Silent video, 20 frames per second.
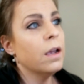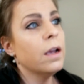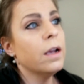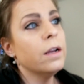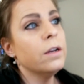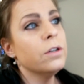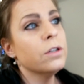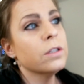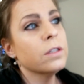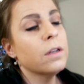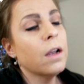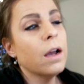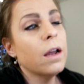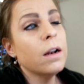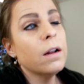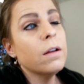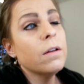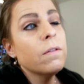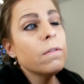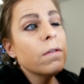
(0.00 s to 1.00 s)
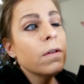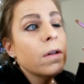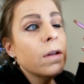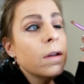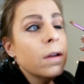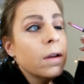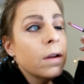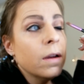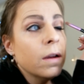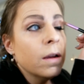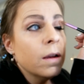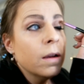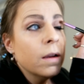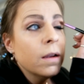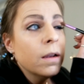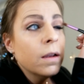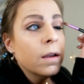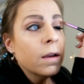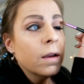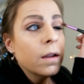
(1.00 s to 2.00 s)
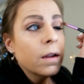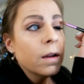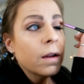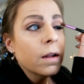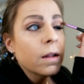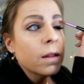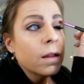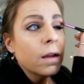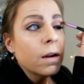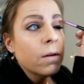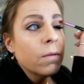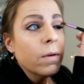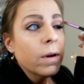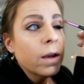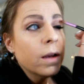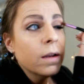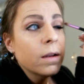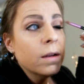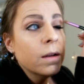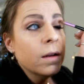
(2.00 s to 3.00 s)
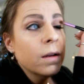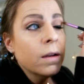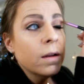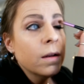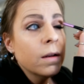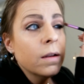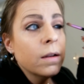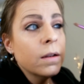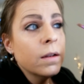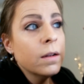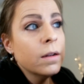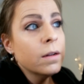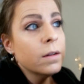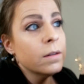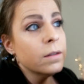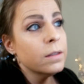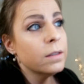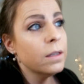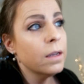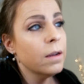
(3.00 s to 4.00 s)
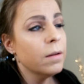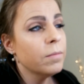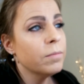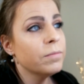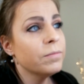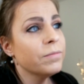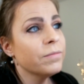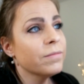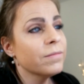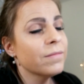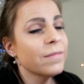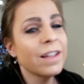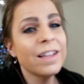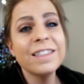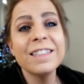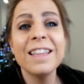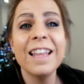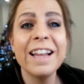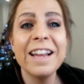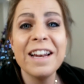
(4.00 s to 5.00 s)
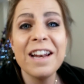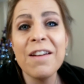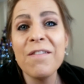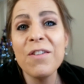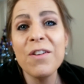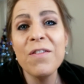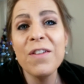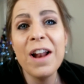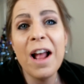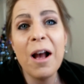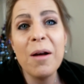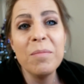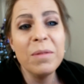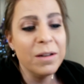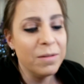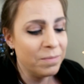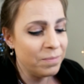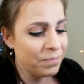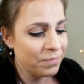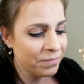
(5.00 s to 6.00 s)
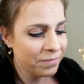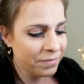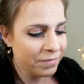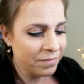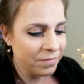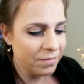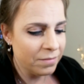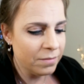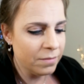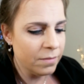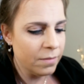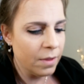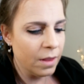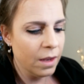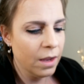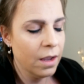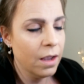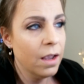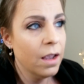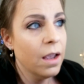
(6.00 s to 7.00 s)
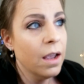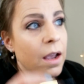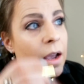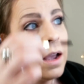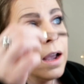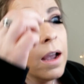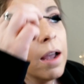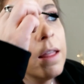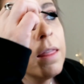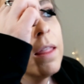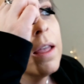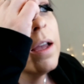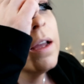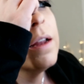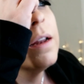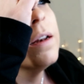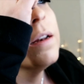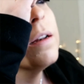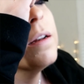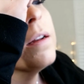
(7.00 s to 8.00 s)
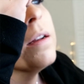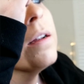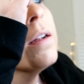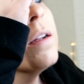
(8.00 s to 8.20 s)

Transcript: and just kind of get that away. See, like it never even happened. And then